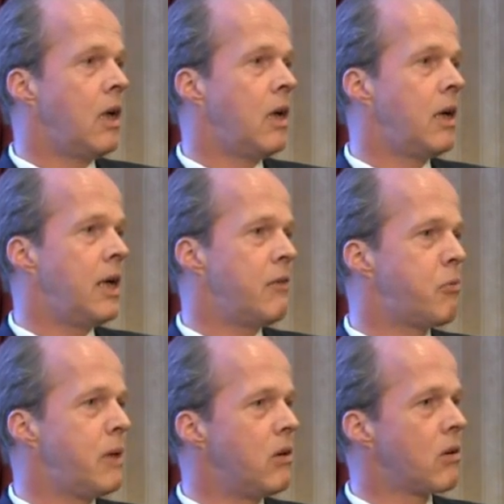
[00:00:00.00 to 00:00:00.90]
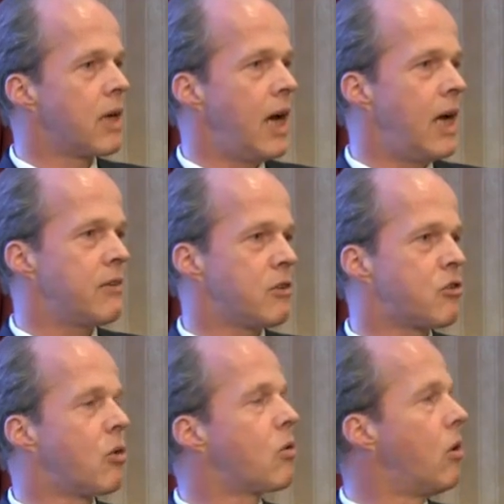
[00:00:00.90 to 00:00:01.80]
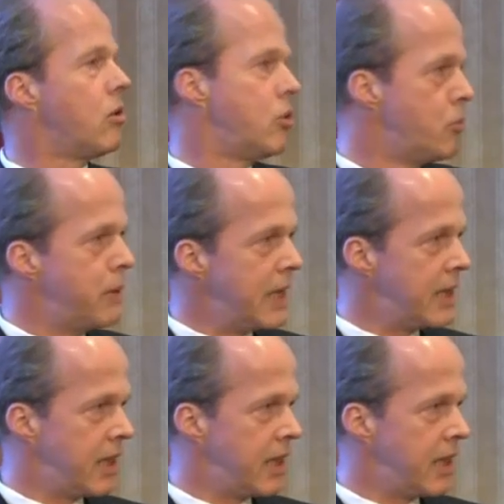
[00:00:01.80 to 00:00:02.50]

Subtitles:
if we look at the so-called new breeding